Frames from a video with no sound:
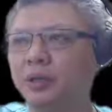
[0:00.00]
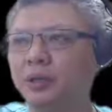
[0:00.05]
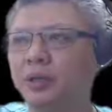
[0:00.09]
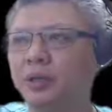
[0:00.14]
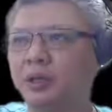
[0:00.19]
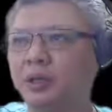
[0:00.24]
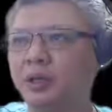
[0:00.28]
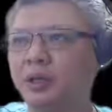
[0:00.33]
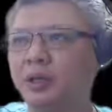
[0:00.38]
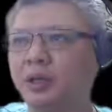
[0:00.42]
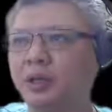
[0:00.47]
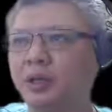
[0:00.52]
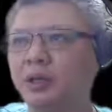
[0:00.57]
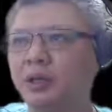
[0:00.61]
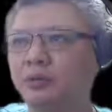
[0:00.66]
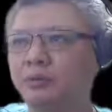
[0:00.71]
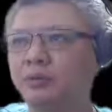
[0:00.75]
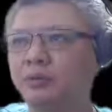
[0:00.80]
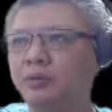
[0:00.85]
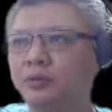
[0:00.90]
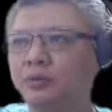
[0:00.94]
The king
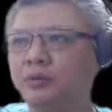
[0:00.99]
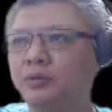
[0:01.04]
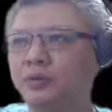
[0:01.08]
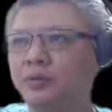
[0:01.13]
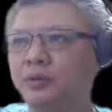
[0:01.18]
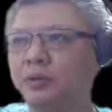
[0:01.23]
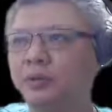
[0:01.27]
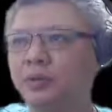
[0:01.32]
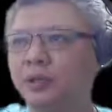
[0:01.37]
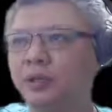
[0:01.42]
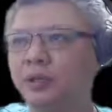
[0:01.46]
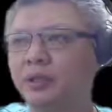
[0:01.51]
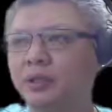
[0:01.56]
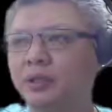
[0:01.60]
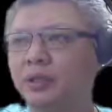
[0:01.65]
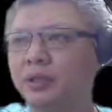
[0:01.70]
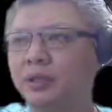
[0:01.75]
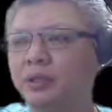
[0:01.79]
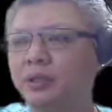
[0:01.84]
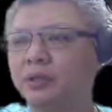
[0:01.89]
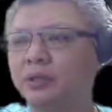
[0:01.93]
cannot move, neither
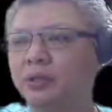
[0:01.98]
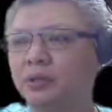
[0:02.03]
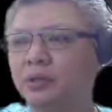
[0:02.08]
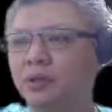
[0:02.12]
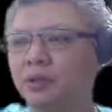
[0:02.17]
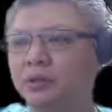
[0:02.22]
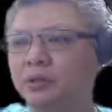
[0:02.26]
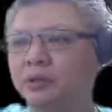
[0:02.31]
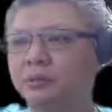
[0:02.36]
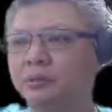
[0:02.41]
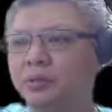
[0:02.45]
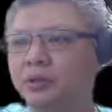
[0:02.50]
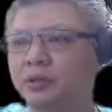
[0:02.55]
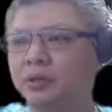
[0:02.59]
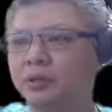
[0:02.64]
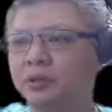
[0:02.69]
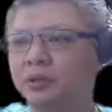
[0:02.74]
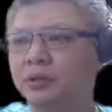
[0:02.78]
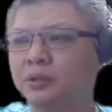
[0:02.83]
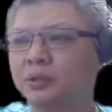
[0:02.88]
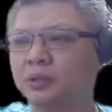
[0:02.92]
can this horse,
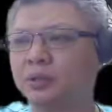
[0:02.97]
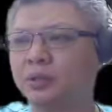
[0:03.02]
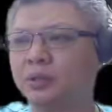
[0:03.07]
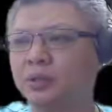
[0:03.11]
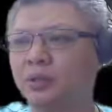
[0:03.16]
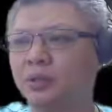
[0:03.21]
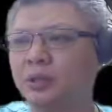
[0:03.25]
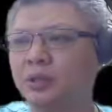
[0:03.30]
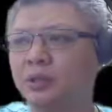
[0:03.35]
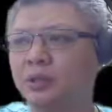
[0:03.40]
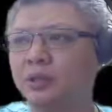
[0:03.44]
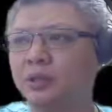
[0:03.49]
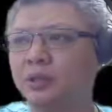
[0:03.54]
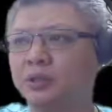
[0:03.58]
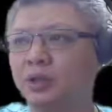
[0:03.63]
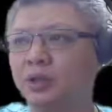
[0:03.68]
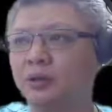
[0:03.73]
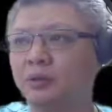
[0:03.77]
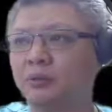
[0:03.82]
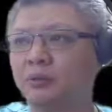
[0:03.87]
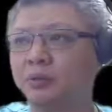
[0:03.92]
because the
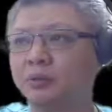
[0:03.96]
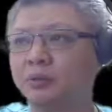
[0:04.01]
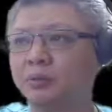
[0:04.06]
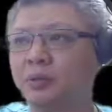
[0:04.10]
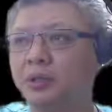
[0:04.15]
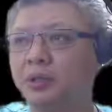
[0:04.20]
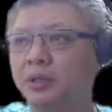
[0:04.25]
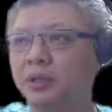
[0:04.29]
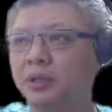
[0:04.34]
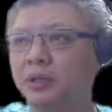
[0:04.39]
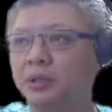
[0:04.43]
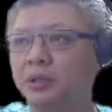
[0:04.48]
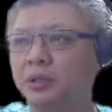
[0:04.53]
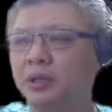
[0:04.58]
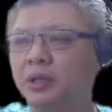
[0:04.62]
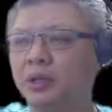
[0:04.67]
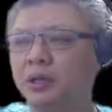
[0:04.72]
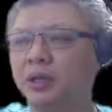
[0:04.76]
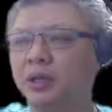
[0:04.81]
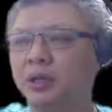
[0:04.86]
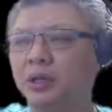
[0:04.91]
chariot was pinning the
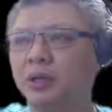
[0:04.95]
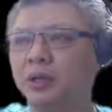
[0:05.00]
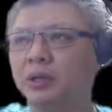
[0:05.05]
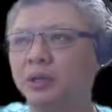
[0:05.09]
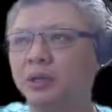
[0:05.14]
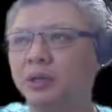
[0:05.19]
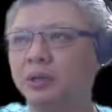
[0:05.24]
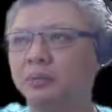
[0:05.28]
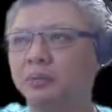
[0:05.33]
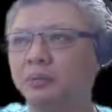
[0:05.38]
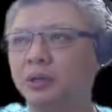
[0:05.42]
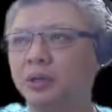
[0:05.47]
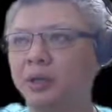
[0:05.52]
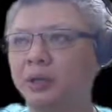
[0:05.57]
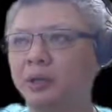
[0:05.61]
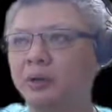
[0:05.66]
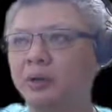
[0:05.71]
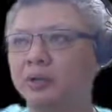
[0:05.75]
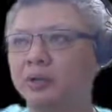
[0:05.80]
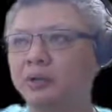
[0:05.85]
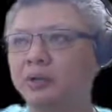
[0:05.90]
king and the black
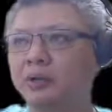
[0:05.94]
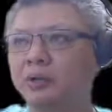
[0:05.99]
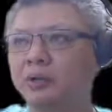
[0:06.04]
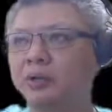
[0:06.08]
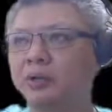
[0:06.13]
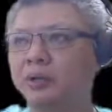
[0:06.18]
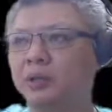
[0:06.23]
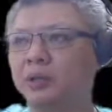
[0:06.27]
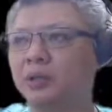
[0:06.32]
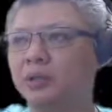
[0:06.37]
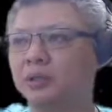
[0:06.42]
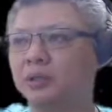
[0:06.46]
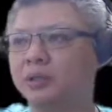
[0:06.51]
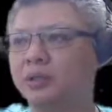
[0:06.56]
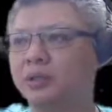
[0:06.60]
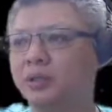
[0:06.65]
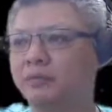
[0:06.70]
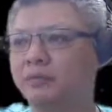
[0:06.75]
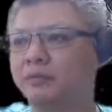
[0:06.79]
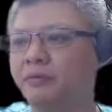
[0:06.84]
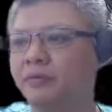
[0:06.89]
horse in the
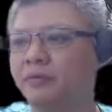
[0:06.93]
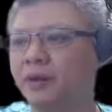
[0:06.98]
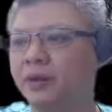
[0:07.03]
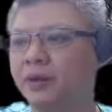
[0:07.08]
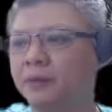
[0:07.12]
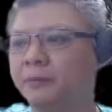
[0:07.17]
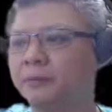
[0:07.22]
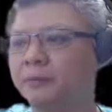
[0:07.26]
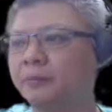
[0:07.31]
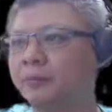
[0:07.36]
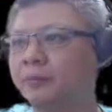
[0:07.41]
same file.